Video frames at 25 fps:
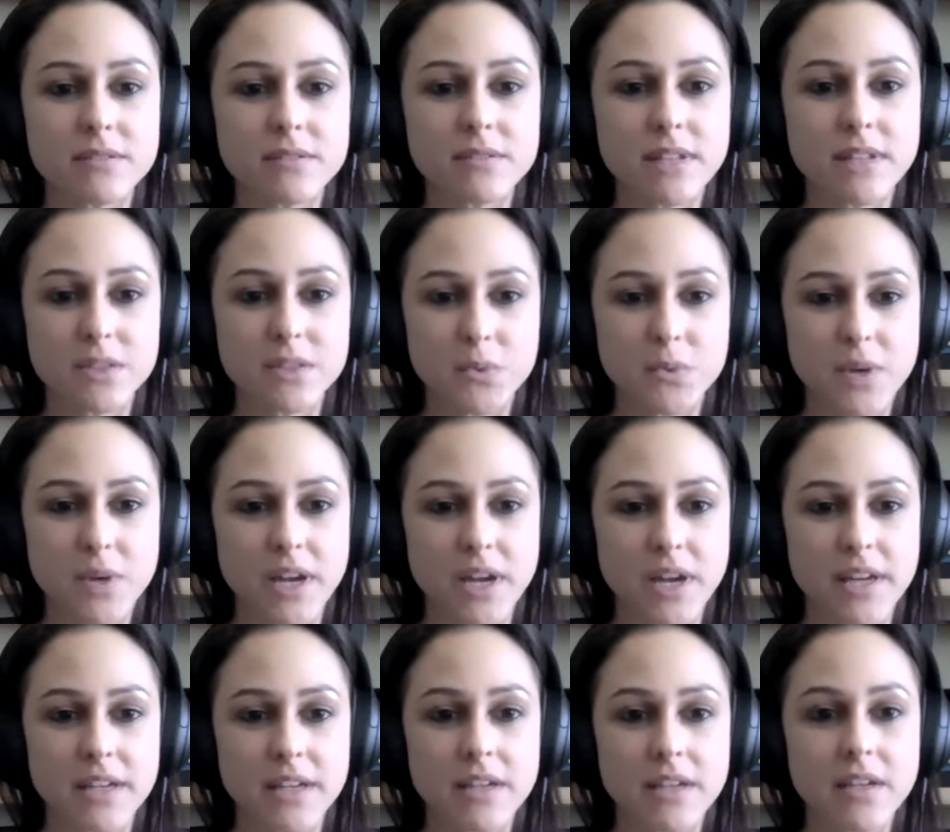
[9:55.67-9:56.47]
That's what
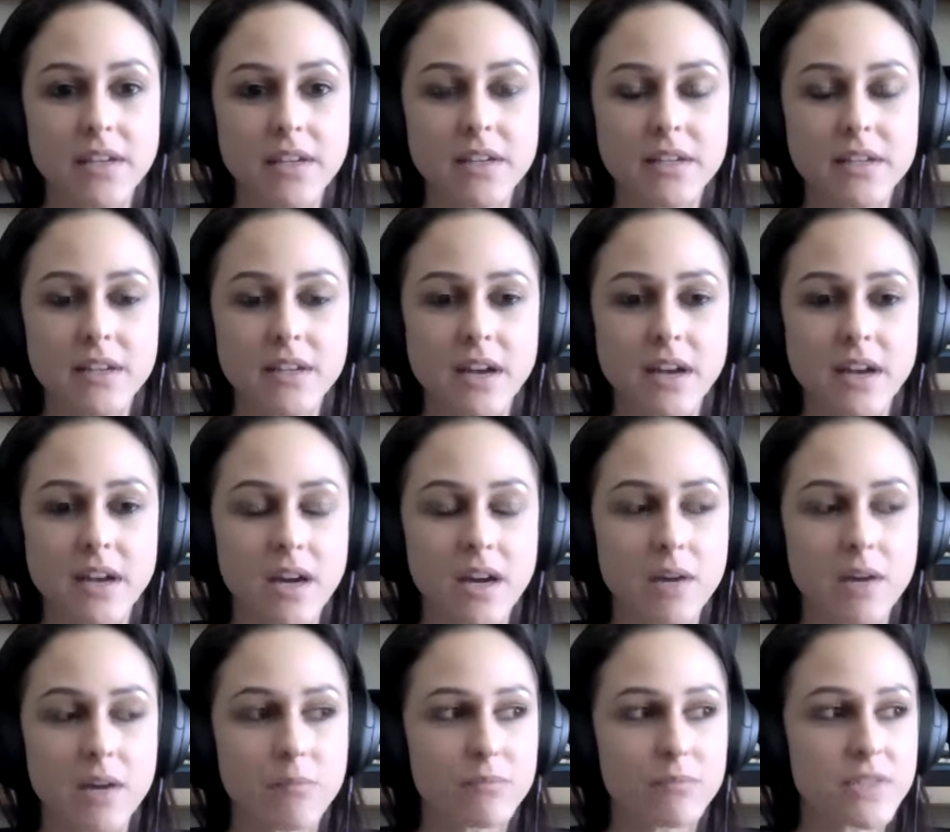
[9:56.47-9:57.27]
I
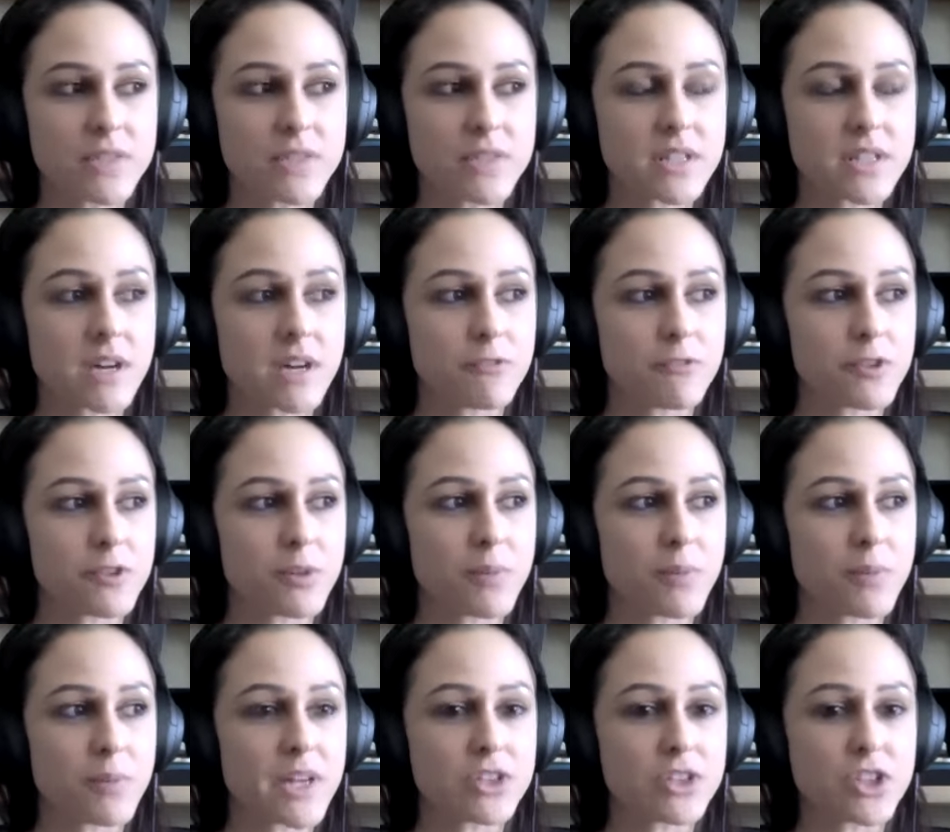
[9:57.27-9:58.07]
discovered
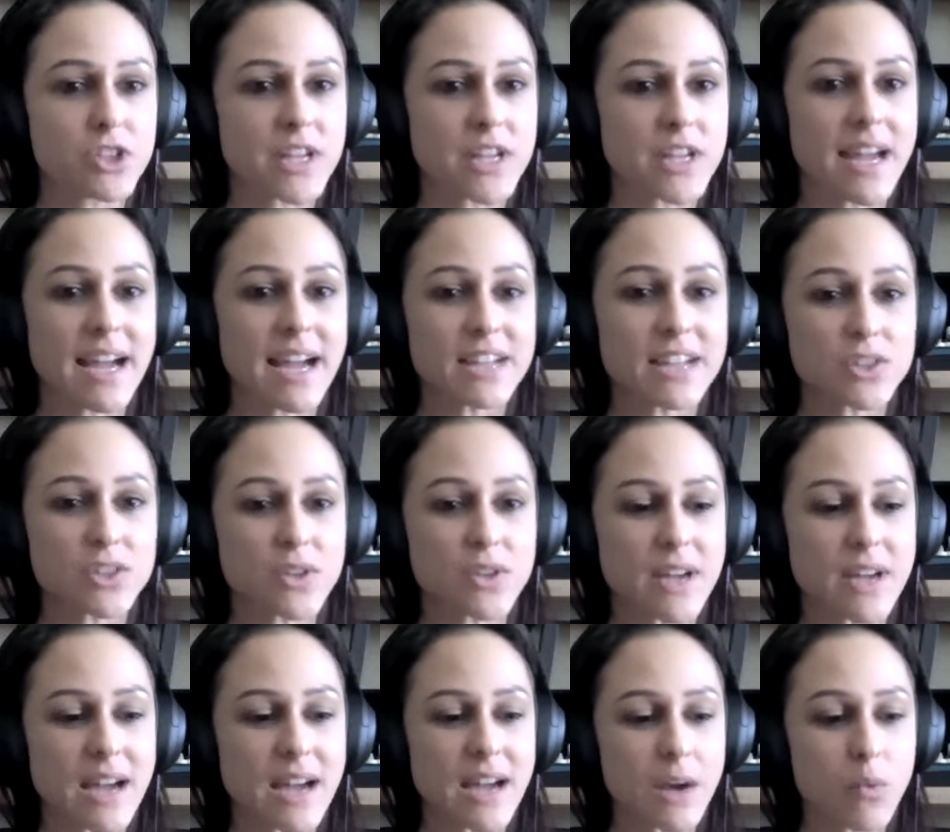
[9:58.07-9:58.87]
on my journey. I had
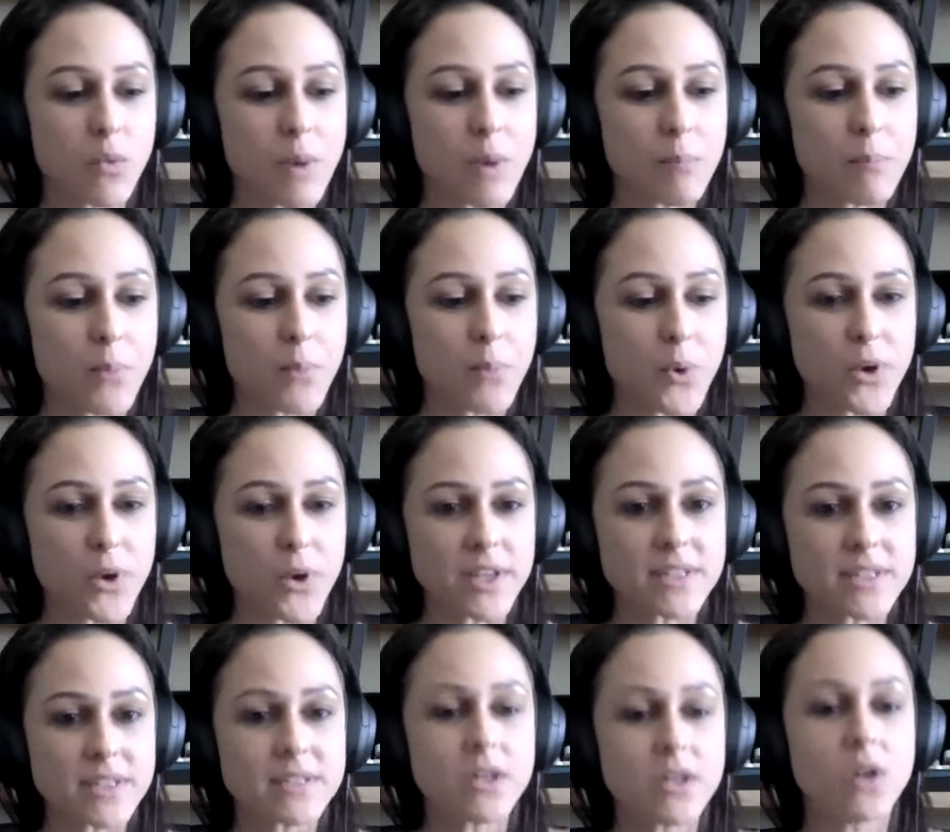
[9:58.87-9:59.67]
to, at one
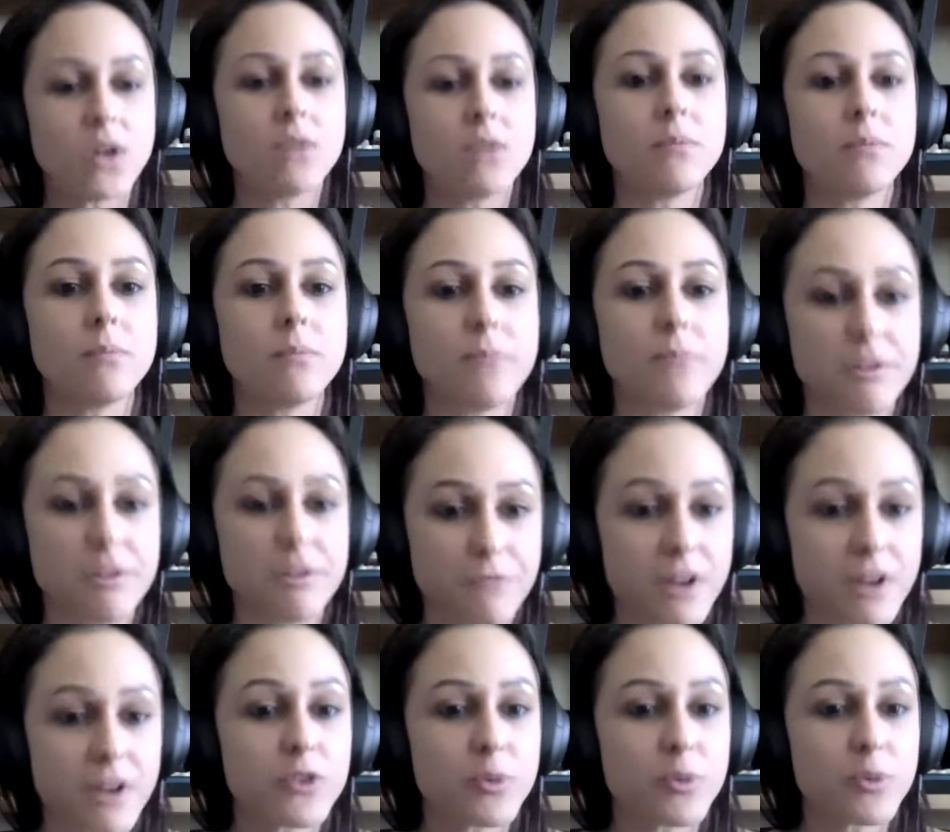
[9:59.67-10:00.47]
point, be
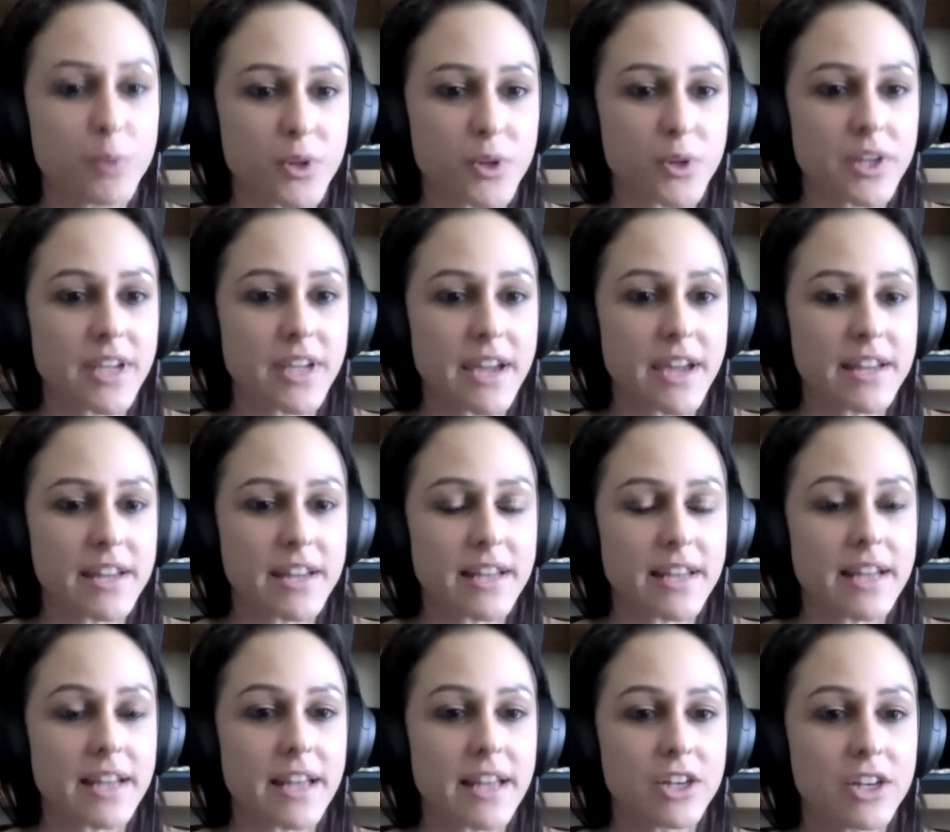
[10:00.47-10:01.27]
vulnerable again
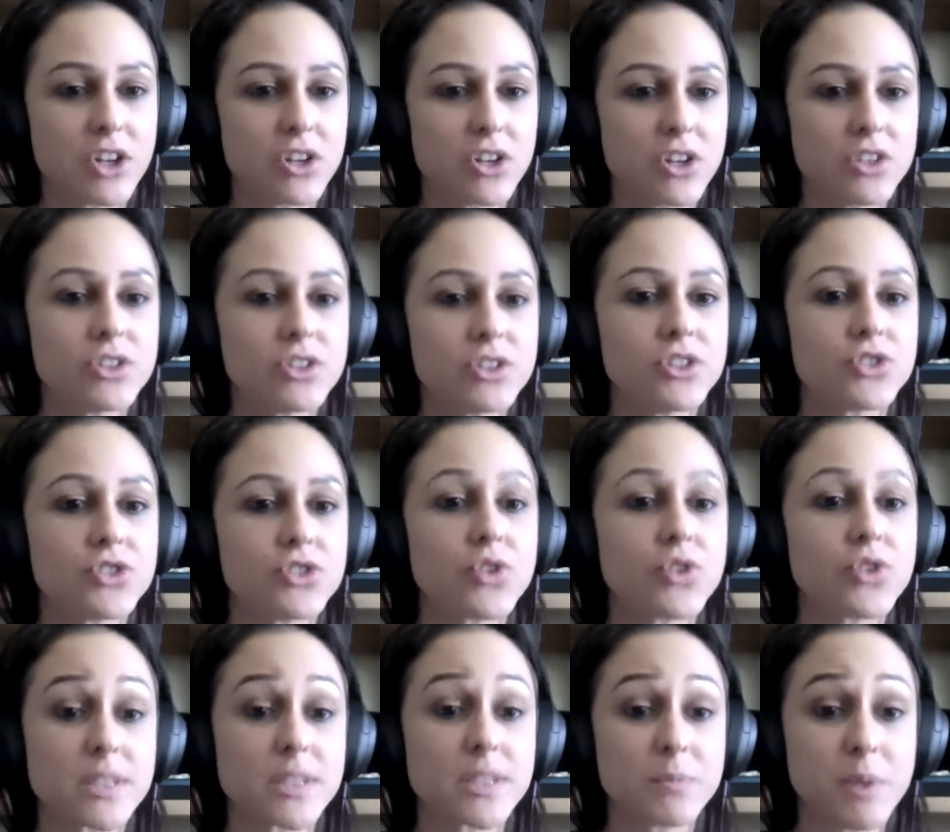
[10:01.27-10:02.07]
and learn to
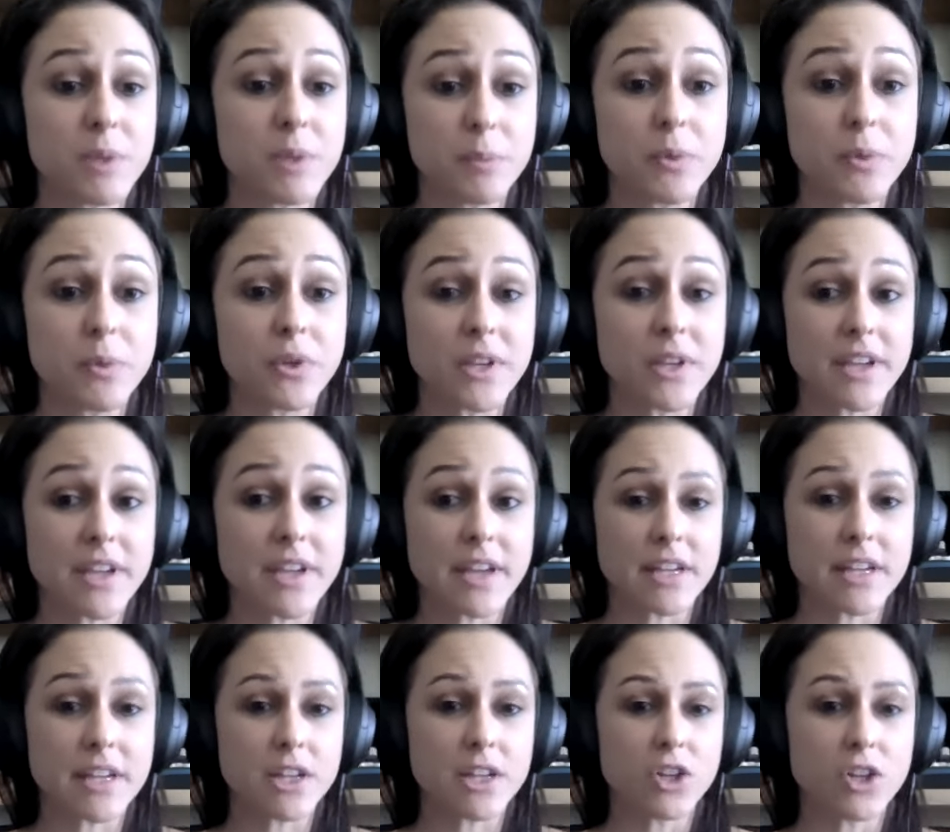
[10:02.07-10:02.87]
trust people
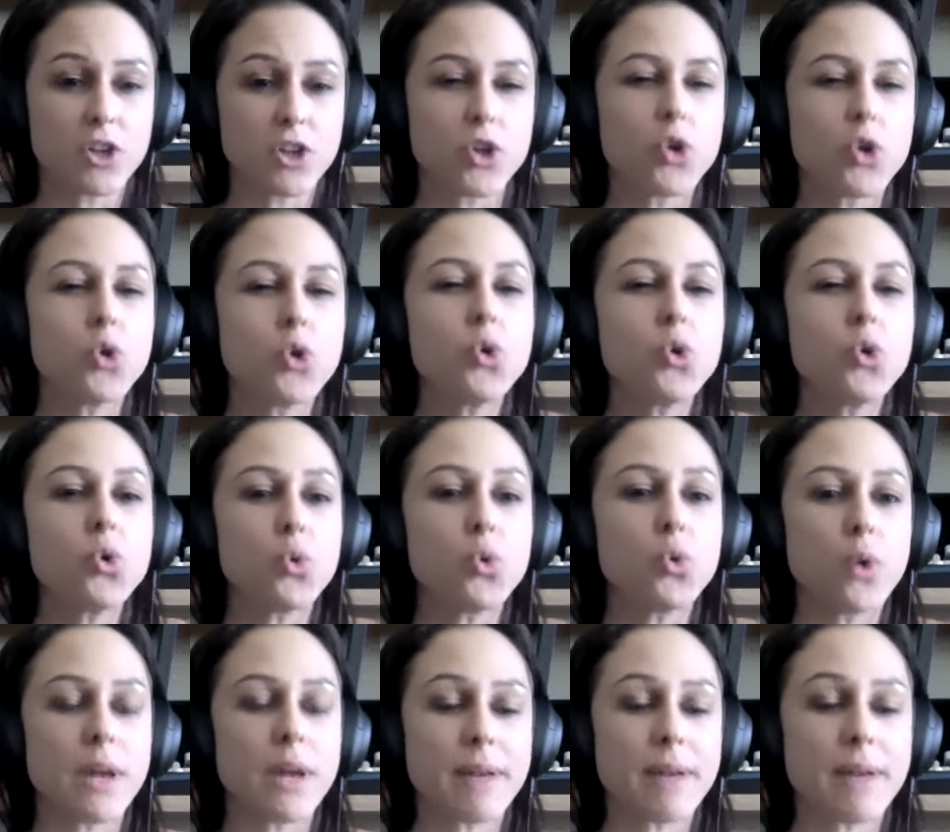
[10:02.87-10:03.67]
again, and learn
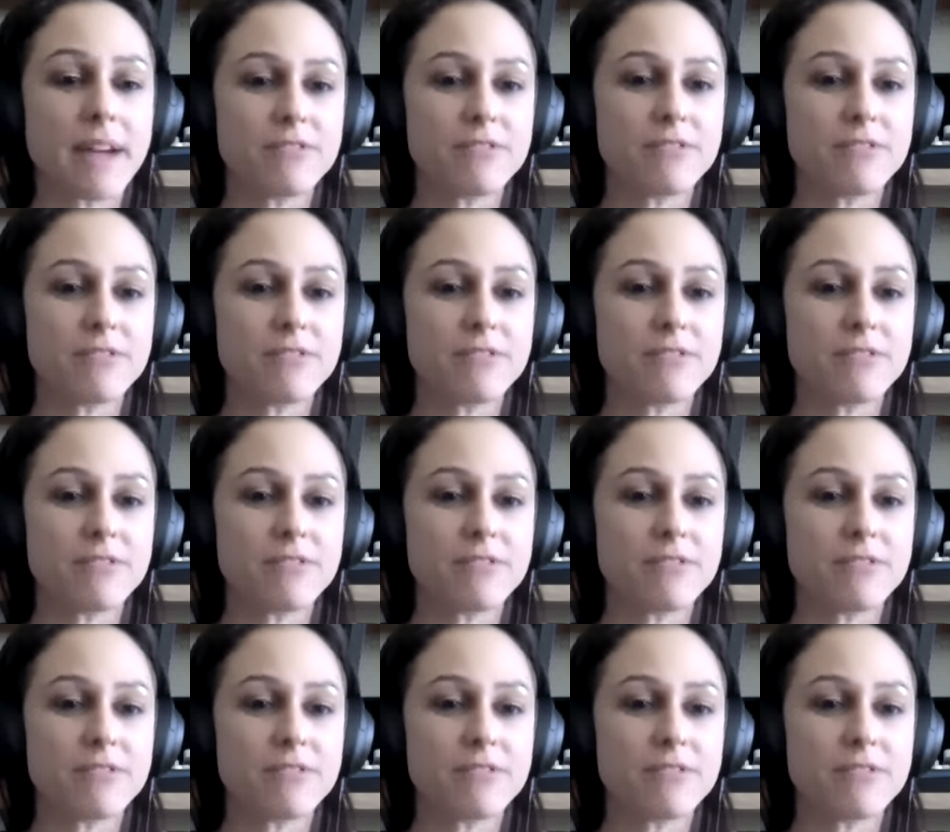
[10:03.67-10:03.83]
who, and have